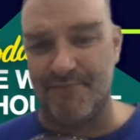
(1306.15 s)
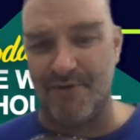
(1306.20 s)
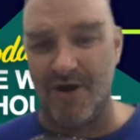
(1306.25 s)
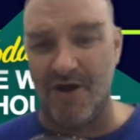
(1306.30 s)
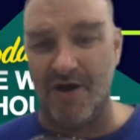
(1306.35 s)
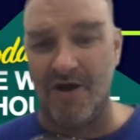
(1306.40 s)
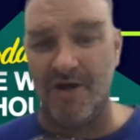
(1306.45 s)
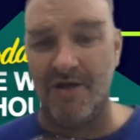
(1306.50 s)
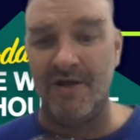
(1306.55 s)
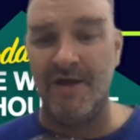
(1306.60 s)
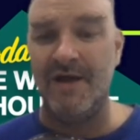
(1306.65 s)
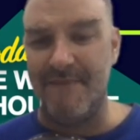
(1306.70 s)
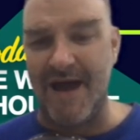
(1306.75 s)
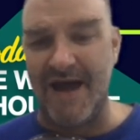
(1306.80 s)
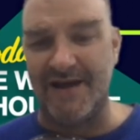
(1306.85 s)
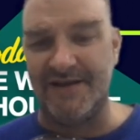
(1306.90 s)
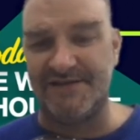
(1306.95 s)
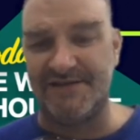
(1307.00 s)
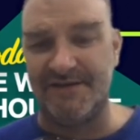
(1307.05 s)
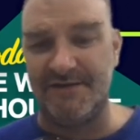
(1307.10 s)
Paul,
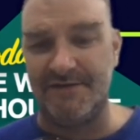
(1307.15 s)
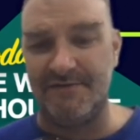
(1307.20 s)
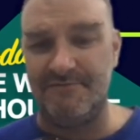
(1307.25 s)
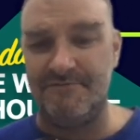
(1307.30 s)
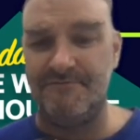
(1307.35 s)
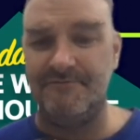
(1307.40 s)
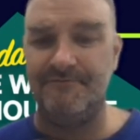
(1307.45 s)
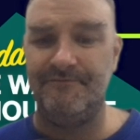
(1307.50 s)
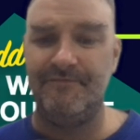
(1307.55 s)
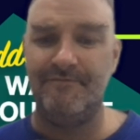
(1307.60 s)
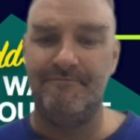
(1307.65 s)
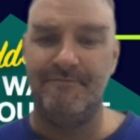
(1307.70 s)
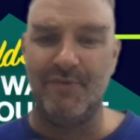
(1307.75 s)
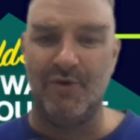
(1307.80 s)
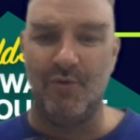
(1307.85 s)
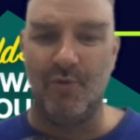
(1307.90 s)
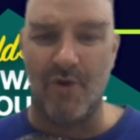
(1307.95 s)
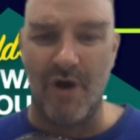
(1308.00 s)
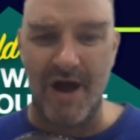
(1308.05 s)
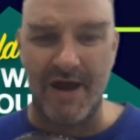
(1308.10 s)
Madison,
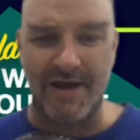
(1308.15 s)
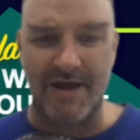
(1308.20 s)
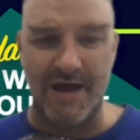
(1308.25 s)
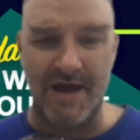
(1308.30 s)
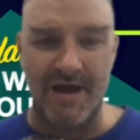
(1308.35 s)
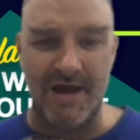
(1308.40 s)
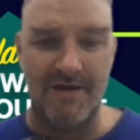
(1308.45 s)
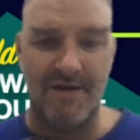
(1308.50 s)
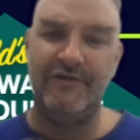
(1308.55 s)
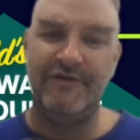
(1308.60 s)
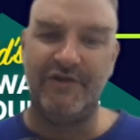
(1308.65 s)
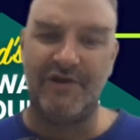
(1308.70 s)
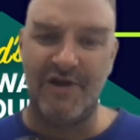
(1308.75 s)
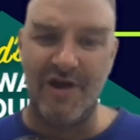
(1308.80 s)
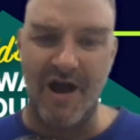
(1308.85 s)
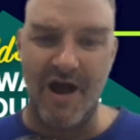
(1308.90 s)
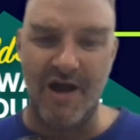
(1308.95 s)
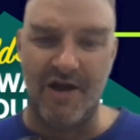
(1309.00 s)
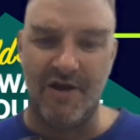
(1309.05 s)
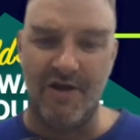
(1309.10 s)
Milwaukee,
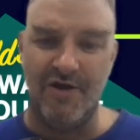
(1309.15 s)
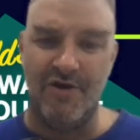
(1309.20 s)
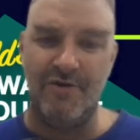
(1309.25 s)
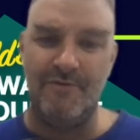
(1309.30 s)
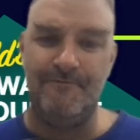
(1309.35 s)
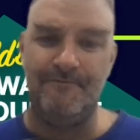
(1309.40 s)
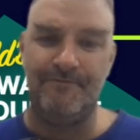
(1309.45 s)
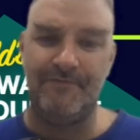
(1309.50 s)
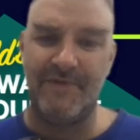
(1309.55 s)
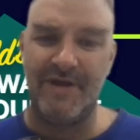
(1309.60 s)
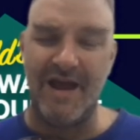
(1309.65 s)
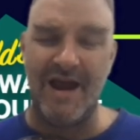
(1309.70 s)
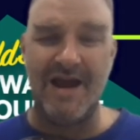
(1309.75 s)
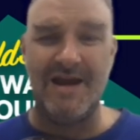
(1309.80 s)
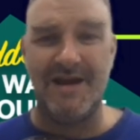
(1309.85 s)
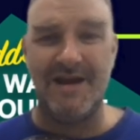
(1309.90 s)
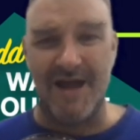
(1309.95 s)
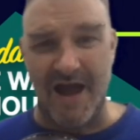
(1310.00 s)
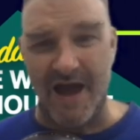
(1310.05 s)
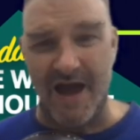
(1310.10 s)
Chicago,
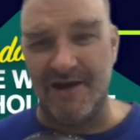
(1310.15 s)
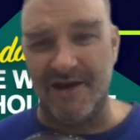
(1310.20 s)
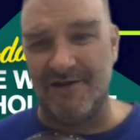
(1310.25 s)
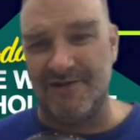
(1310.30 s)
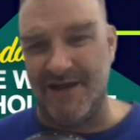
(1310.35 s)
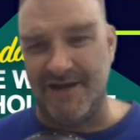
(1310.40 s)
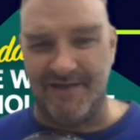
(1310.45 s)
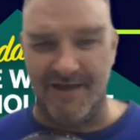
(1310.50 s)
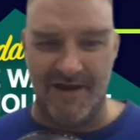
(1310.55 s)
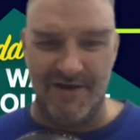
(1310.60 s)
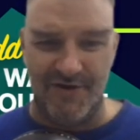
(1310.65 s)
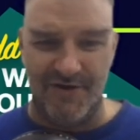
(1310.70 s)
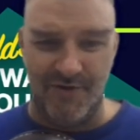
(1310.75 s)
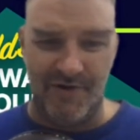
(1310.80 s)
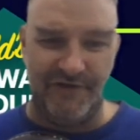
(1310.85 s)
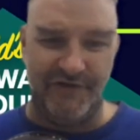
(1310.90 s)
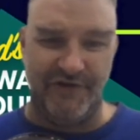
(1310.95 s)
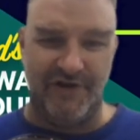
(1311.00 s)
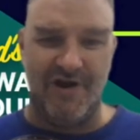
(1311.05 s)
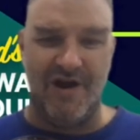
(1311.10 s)
Indiana, like they do
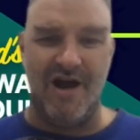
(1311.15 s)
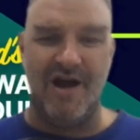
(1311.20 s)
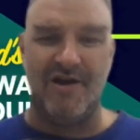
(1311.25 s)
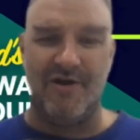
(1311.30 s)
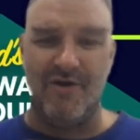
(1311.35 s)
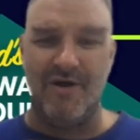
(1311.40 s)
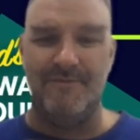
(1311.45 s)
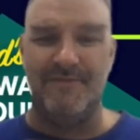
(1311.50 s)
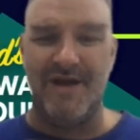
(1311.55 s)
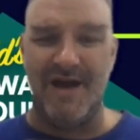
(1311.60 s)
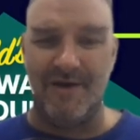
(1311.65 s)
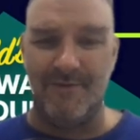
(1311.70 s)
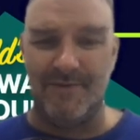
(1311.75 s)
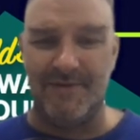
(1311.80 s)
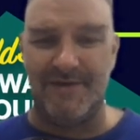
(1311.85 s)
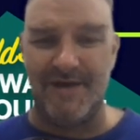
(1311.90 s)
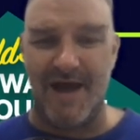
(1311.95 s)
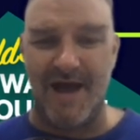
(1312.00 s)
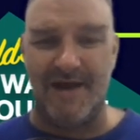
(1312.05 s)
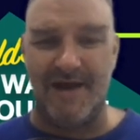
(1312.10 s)
in Chicago, I'm down
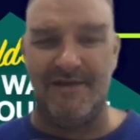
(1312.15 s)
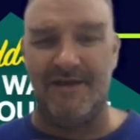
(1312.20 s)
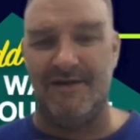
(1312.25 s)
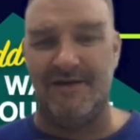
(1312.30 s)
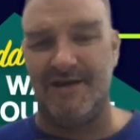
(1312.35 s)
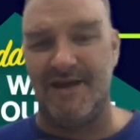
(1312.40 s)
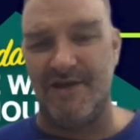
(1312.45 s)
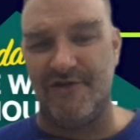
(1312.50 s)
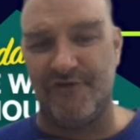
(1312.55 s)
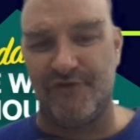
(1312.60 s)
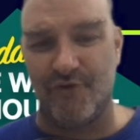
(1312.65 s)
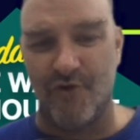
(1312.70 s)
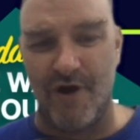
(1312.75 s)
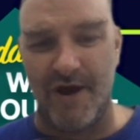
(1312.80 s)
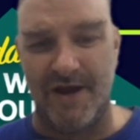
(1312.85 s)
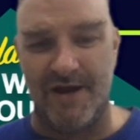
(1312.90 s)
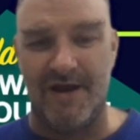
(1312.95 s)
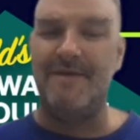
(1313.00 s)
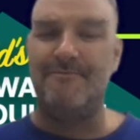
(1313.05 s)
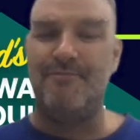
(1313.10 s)
with that. Then
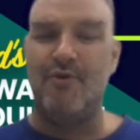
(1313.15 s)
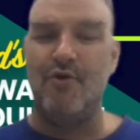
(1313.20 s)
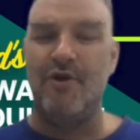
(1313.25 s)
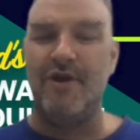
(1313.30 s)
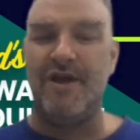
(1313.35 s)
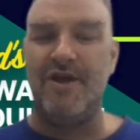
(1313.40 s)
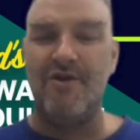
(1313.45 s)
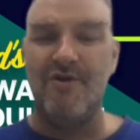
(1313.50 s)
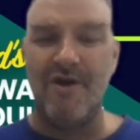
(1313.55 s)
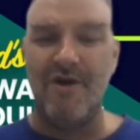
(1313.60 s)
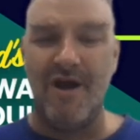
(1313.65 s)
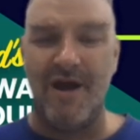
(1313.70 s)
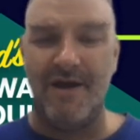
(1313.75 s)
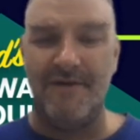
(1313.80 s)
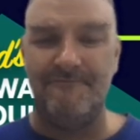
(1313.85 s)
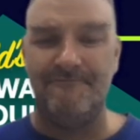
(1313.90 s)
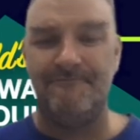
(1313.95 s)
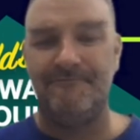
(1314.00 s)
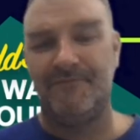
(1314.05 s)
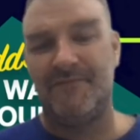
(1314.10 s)
Detroit, then Port
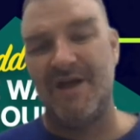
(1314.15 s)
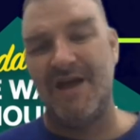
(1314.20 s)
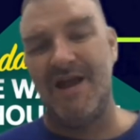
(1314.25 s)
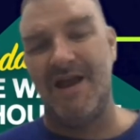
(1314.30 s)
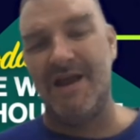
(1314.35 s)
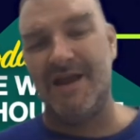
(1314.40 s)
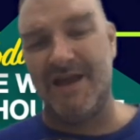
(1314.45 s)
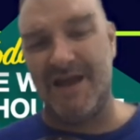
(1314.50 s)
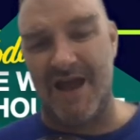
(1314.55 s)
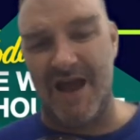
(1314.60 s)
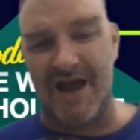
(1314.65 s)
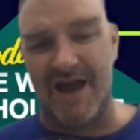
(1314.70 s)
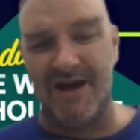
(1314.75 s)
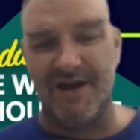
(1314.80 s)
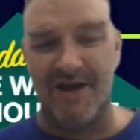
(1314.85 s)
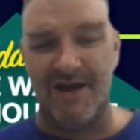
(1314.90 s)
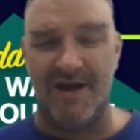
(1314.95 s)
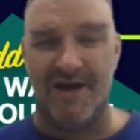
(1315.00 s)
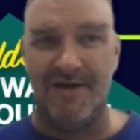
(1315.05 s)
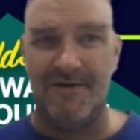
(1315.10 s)
Huron, then
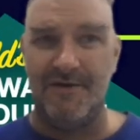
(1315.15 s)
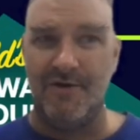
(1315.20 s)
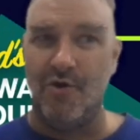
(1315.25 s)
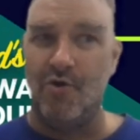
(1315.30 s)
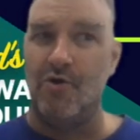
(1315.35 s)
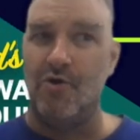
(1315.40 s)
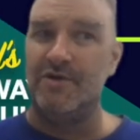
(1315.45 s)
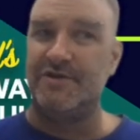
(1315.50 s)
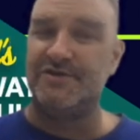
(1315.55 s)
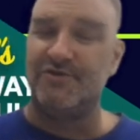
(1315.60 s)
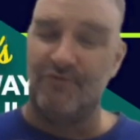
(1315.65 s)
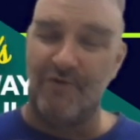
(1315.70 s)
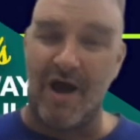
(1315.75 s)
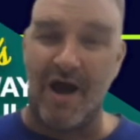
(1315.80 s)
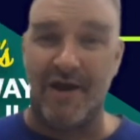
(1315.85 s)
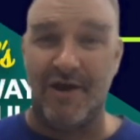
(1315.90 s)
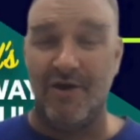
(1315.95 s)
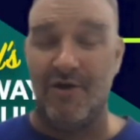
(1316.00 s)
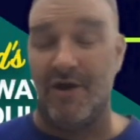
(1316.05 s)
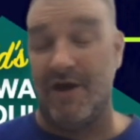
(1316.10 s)
Canada or
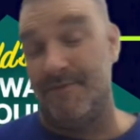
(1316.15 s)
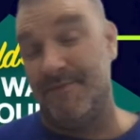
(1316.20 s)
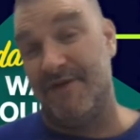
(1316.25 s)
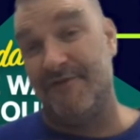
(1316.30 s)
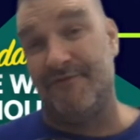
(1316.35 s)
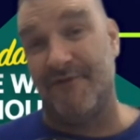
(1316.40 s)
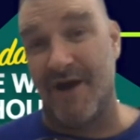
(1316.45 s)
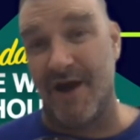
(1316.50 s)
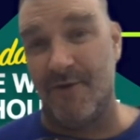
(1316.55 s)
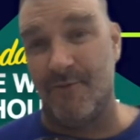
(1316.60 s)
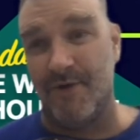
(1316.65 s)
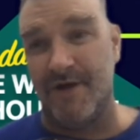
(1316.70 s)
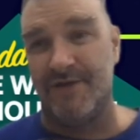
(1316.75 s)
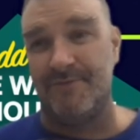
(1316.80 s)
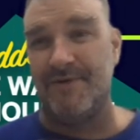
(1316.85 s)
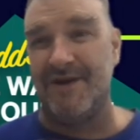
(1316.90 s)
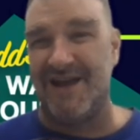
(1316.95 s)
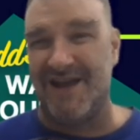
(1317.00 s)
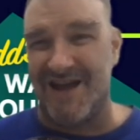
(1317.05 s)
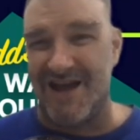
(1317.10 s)
Toronto, I'd be fine with.
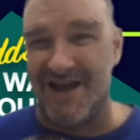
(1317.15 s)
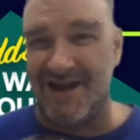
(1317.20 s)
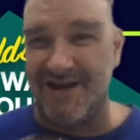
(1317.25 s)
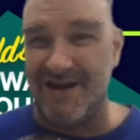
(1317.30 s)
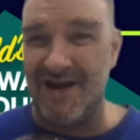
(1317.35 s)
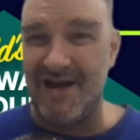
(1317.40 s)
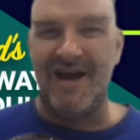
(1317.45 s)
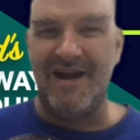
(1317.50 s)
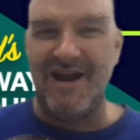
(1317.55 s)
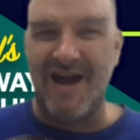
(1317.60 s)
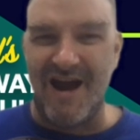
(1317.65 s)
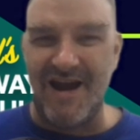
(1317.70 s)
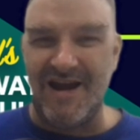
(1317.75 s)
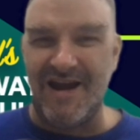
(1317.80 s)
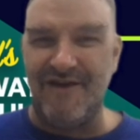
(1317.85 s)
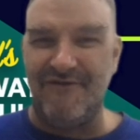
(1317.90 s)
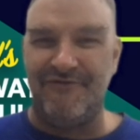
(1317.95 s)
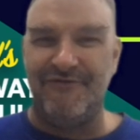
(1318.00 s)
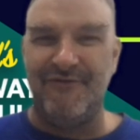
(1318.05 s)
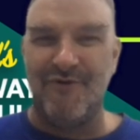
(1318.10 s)
But again, on
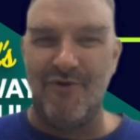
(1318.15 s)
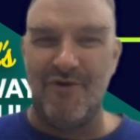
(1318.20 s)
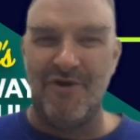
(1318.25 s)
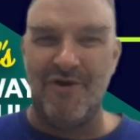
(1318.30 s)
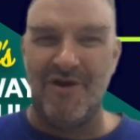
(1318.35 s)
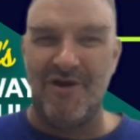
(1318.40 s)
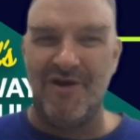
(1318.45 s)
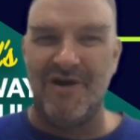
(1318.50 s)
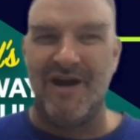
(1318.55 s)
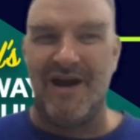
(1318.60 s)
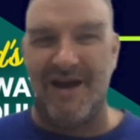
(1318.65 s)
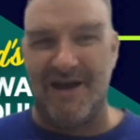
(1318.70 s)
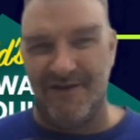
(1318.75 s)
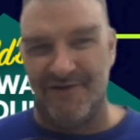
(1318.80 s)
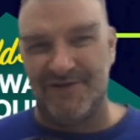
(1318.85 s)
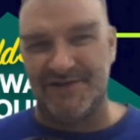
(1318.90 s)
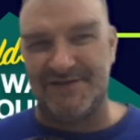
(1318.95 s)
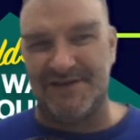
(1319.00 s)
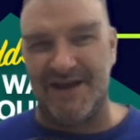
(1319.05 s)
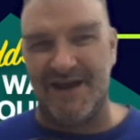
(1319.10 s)
94, I
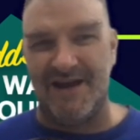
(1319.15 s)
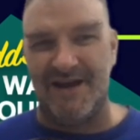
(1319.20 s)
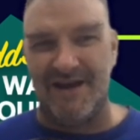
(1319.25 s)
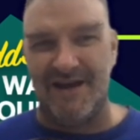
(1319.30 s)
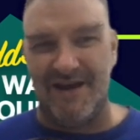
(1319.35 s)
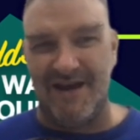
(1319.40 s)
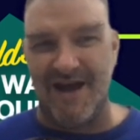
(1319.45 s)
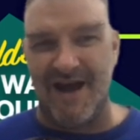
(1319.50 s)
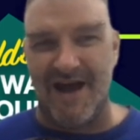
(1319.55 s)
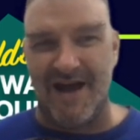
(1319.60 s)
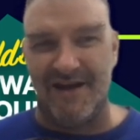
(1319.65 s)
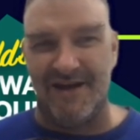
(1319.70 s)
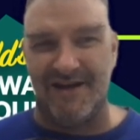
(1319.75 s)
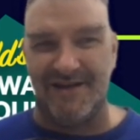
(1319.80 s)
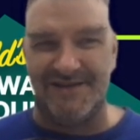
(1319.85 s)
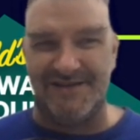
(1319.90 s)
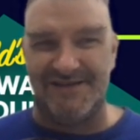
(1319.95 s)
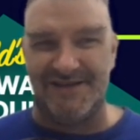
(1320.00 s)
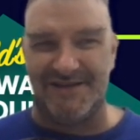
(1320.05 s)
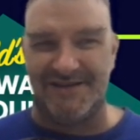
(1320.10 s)
understand it not.
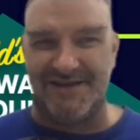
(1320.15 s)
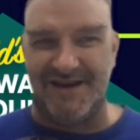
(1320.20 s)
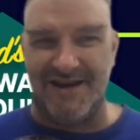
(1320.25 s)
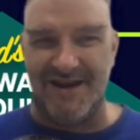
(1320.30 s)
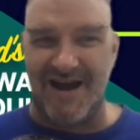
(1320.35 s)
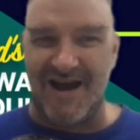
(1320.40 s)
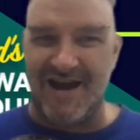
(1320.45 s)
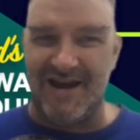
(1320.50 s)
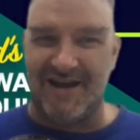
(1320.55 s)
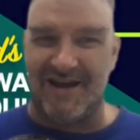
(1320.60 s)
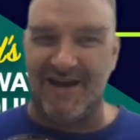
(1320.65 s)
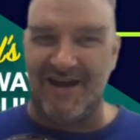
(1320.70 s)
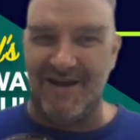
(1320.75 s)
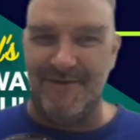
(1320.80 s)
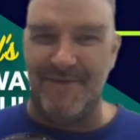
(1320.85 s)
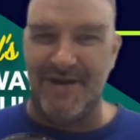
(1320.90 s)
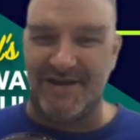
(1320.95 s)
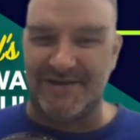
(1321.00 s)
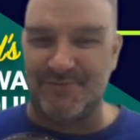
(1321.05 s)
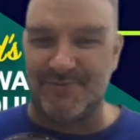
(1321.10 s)
On 69, it kind
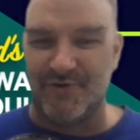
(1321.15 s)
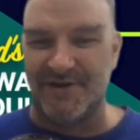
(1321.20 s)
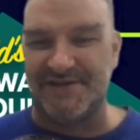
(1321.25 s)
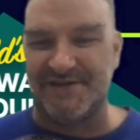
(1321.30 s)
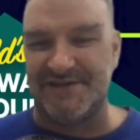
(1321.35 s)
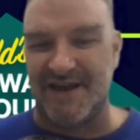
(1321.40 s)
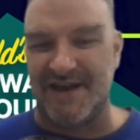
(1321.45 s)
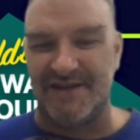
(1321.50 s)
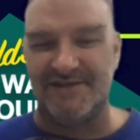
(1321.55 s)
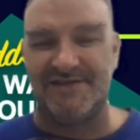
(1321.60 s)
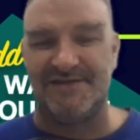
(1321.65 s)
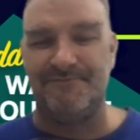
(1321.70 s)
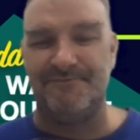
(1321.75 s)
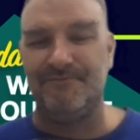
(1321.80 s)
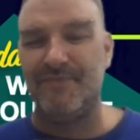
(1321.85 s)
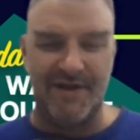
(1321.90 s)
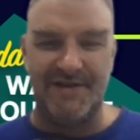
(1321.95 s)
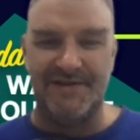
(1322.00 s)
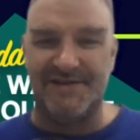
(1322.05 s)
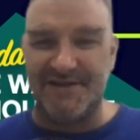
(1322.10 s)
of makes more sense.
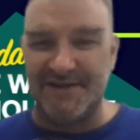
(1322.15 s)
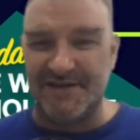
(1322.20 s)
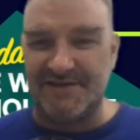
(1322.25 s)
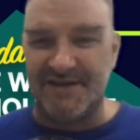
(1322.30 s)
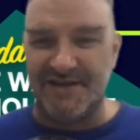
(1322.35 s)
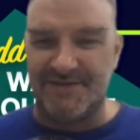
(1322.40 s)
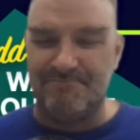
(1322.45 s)
But since